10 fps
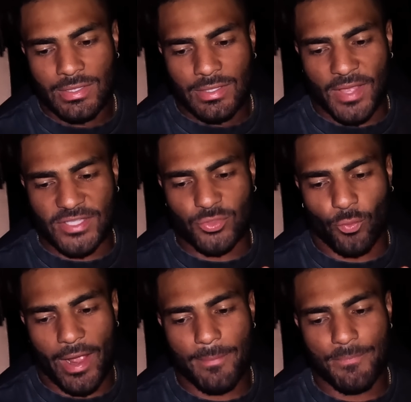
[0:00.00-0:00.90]
that's a
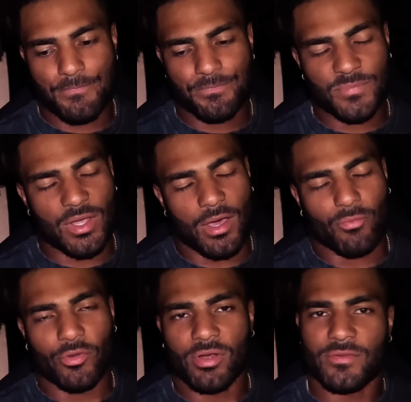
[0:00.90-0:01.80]
wrap on
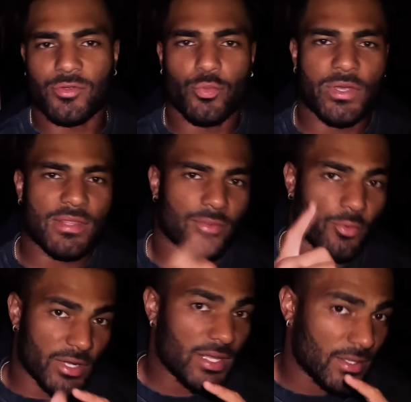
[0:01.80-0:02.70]
Rear View Week
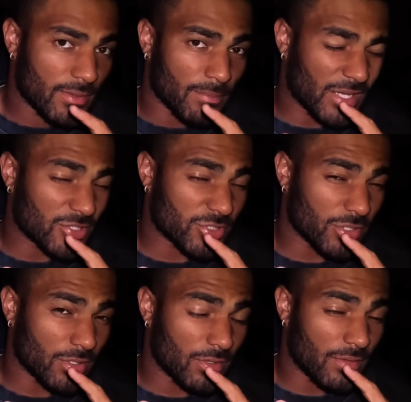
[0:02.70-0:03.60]
3. Make
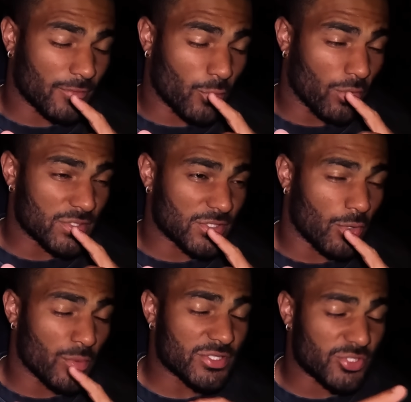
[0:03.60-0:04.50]
sure, of course, to
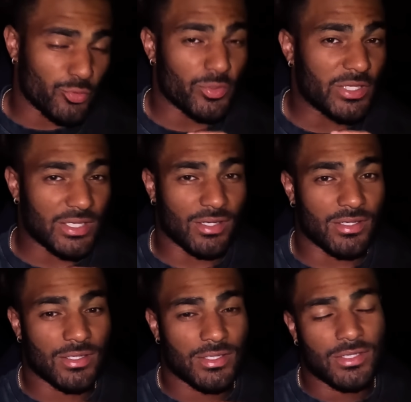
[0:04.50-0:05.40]
always tune
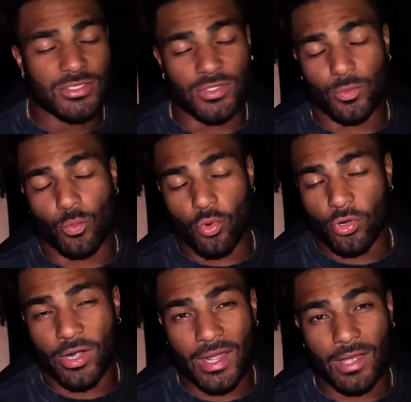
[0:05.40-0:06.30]
in to the
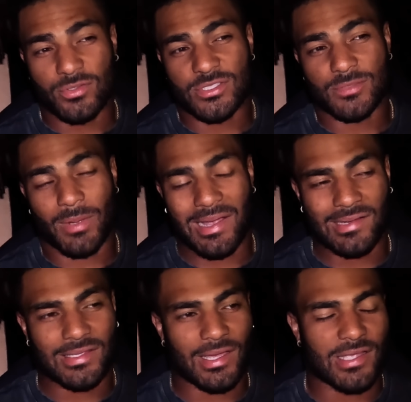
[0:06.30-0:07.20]
Warner House
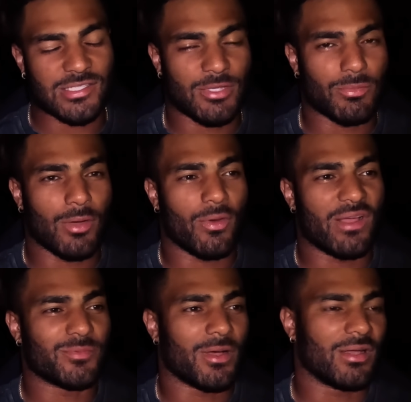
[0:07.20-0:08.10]
podcast. Me and my
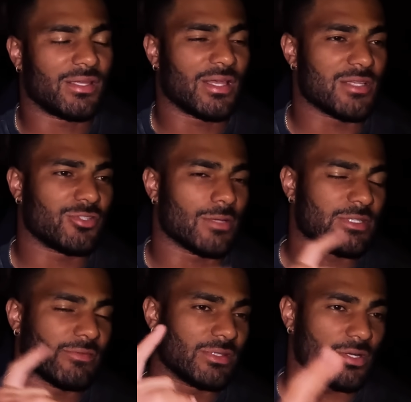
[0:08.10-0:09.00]
wife's podcast drops
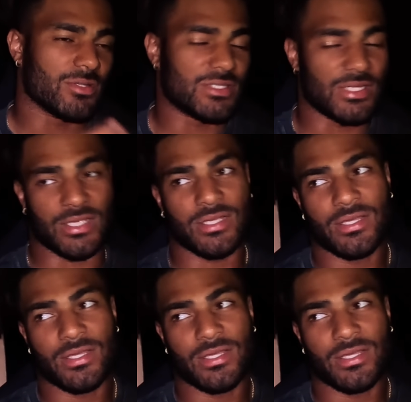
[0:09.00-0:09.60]
every Thursday.